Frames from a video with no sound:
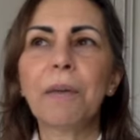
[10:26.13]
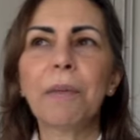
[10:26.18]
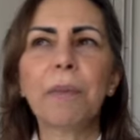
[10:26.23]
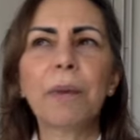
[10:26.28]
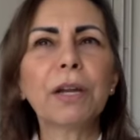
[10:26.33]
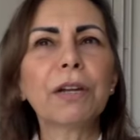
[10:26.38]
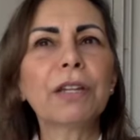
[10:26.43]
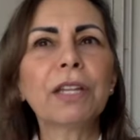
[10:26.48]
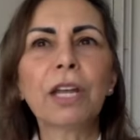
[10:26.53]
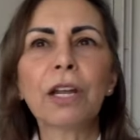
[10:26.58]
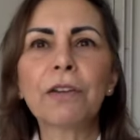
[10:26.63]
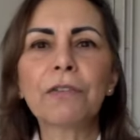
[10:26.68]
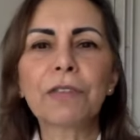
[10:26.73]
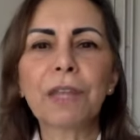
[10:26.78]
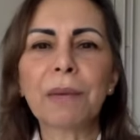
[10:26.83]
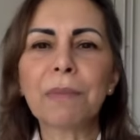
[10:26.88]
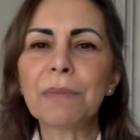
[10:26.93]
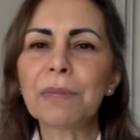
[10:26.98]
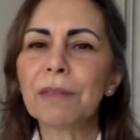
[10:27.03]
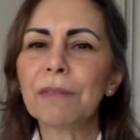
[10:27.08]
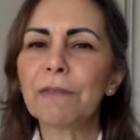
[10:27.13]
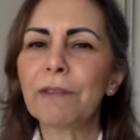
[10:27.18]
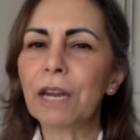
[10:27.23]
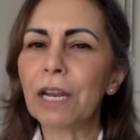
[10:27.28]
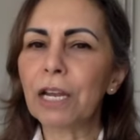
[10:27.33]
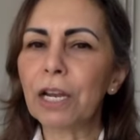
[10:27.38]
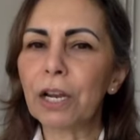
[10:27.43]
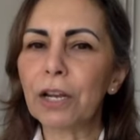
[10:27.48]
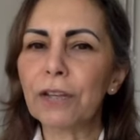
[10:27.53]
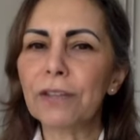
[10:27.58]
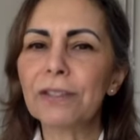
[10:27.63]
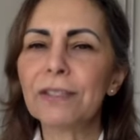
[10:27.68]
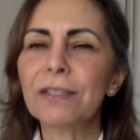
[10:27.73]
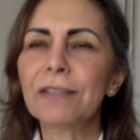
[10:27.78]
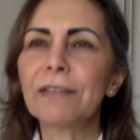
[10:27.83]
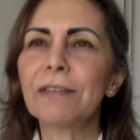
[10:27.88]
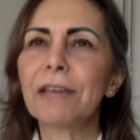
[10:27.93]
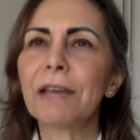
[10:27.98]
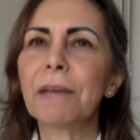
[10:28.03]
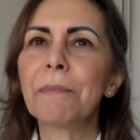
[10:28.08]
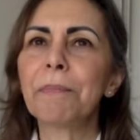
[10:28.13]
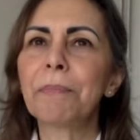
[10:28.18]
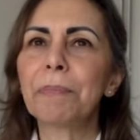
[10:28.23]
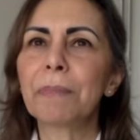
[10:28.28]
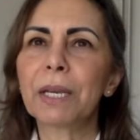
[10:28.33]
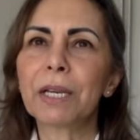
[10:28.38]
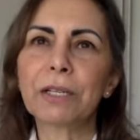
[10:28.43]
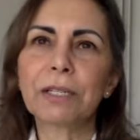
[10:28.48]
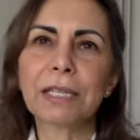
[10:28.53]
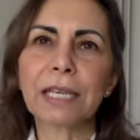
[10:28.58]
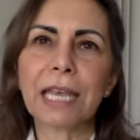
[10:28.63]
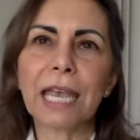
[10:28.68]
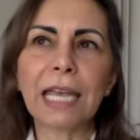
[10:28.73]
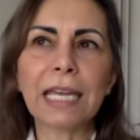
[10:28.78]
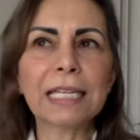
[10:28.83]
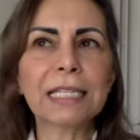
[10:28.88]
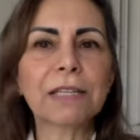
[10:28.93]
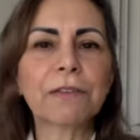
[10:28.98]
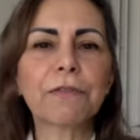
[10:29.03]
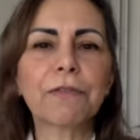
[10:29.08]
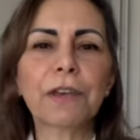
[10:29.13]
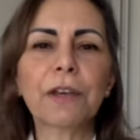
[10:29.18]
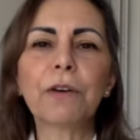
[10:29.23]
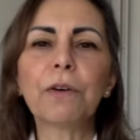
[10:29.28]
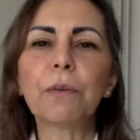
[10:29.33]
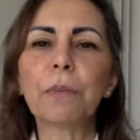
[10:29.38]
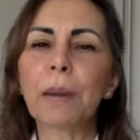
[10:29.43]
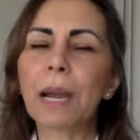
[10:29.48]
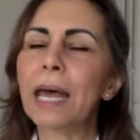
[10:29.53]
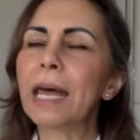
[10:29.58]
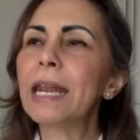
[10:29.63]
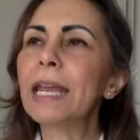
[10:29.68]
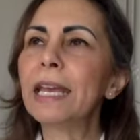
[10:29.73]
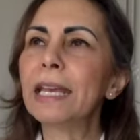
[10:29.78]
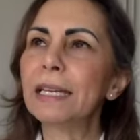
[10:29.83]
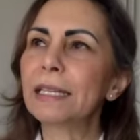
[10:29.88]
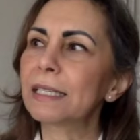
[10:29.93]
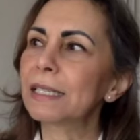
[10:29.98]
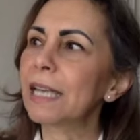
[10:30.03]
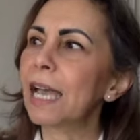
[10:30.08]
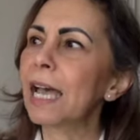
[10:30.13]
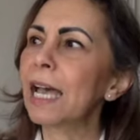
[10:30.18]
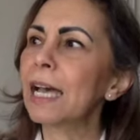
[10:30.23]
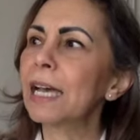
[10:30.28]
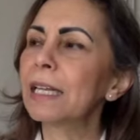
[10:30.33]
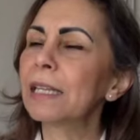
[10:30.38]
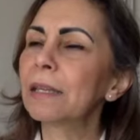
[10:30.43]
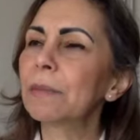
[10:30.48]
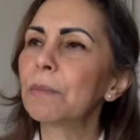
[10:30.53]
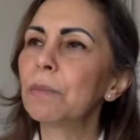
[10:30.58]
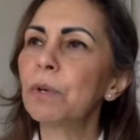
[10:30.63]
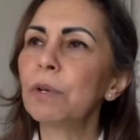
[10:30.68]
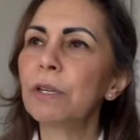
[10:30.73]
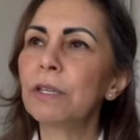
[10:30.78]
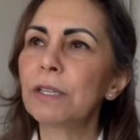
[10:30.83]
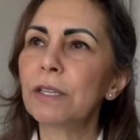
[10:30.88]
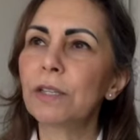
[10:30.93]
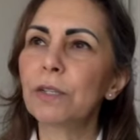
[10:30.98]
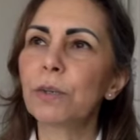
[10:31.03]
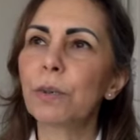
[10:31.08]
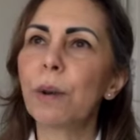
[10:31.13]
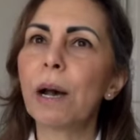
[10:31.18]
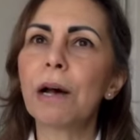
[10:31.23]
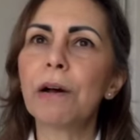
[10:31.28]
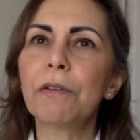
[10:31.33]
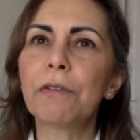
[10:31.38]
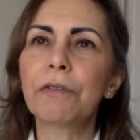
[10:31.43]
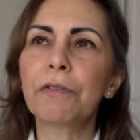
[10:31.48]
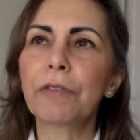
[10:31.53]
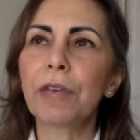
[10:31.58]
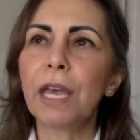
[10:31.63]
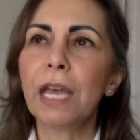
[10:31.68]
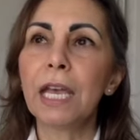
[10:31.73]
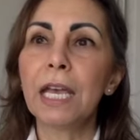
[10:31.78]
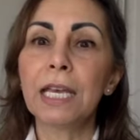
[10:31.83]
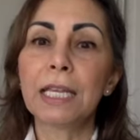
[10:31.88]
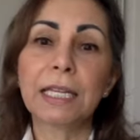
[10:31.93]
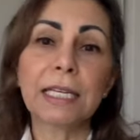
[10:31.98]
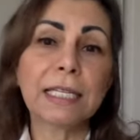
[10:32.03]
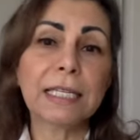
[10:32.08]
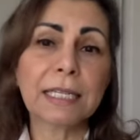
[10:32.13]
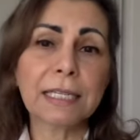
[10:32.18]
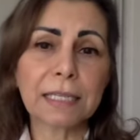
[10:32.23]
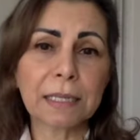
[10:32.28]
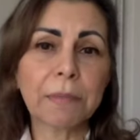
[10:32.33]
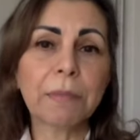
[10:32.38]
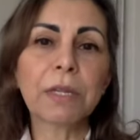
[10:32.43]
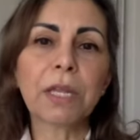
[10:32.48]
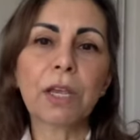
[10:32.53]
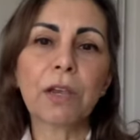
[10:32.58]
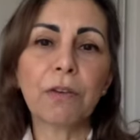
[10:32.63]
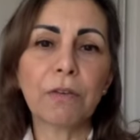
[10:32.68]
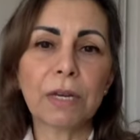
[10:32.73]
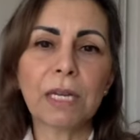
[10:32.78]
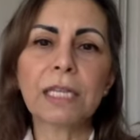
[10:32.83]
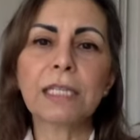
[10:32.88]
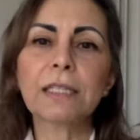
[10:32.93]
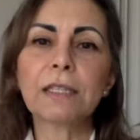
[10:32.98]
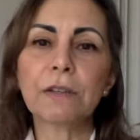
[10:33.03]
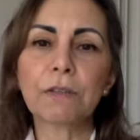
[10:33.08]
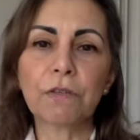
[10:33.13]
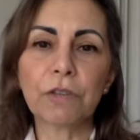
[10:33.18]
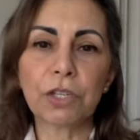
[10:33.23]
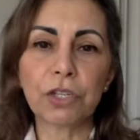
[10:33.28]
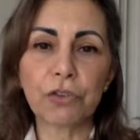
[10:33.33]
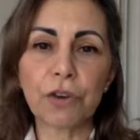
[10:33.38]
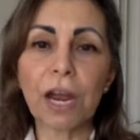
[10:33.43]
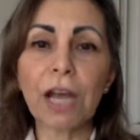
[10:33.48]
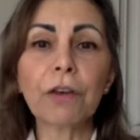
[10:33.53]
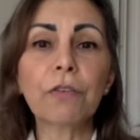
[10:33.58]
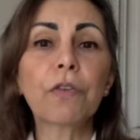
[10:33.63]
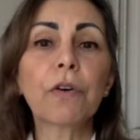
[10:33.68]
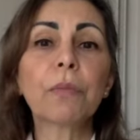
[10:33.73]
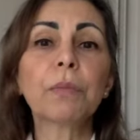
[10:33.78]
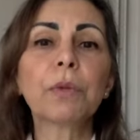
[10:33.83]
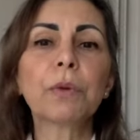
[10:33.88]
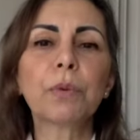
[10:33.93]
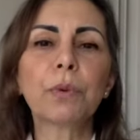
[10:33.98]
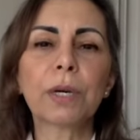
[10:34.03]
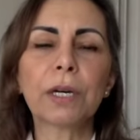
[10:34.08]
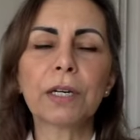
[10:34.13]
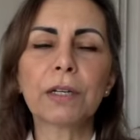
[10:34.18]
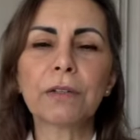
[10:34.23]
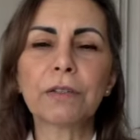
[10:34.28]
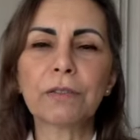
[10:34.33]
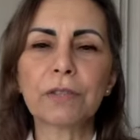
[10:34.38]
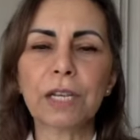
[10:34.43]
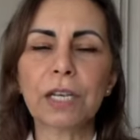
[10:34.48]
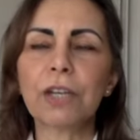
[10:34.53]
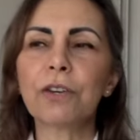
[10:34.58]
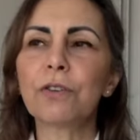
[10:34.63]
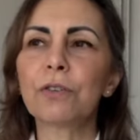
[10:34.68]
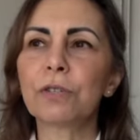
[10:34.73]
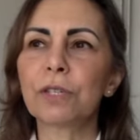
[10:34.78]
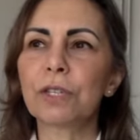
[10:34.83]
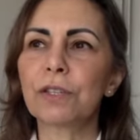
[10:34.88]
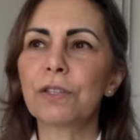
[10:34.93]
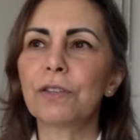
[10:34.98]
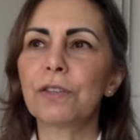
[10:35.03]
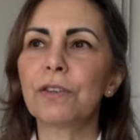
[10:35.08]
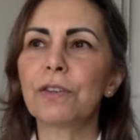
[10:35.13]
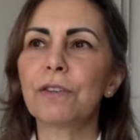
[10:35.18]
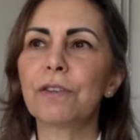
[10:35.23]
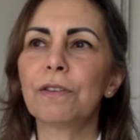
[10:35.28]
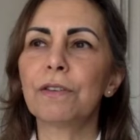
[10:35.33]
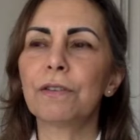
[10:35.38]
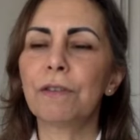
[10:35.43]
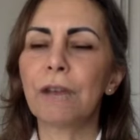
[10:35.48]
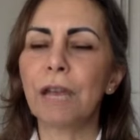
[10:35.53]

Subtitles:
but none of them very close to them, because again, it's a fickle planet. And Moon in the 12th, this is somebody who needs to retract from the world in order to